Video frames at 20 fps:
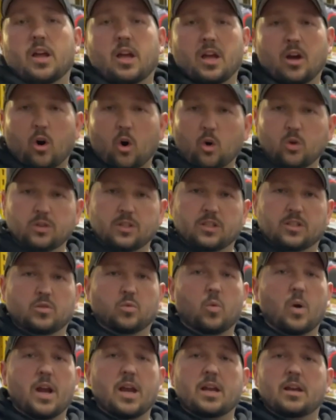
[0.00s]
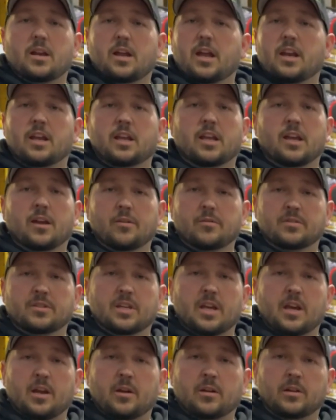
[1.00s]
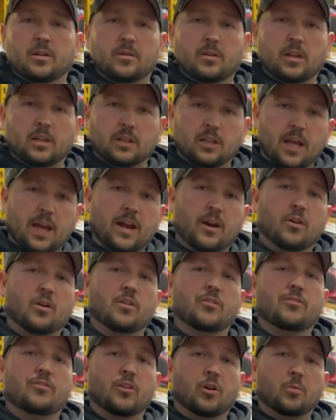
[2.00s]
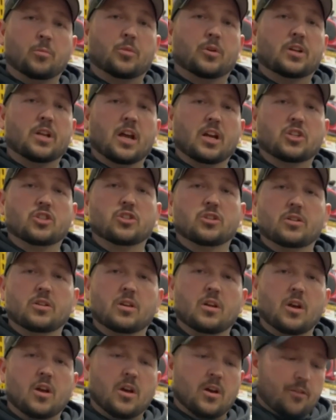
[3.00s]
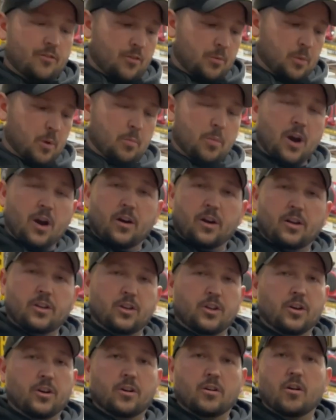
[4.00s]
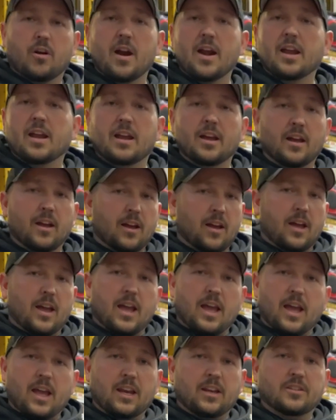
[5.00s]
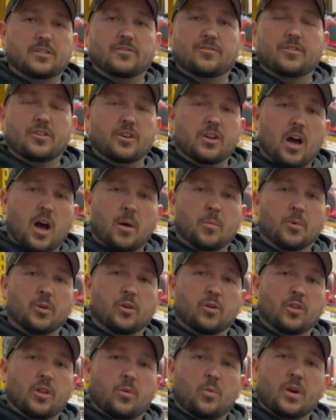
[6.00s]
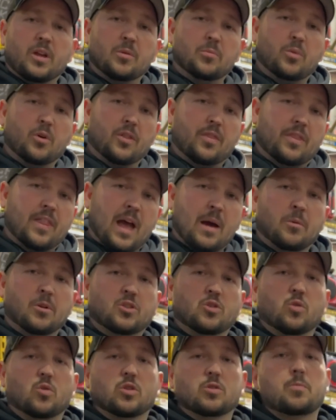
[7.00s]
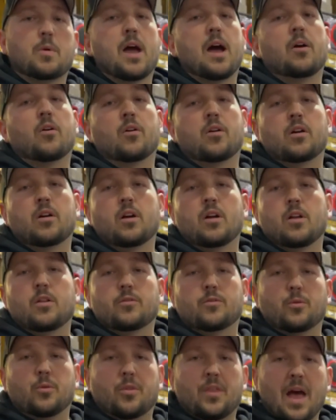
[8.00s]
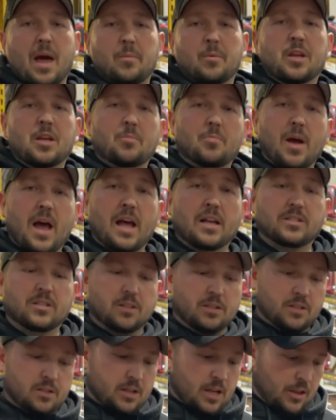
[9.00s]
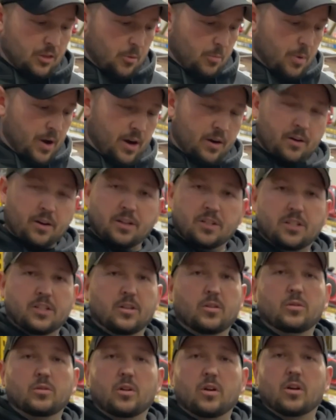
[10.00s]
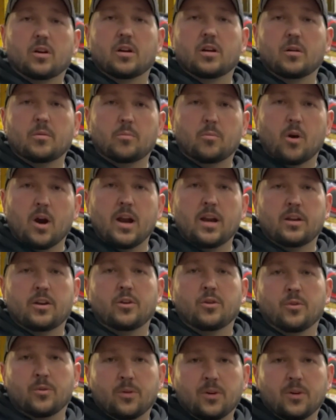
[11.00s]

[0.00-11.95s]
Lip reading: it holds its weight and it gives a layer of film protection from your bearing to your crank. It is phenomenal that we can put that much horsepower through that many passes and the bearings still look brand new.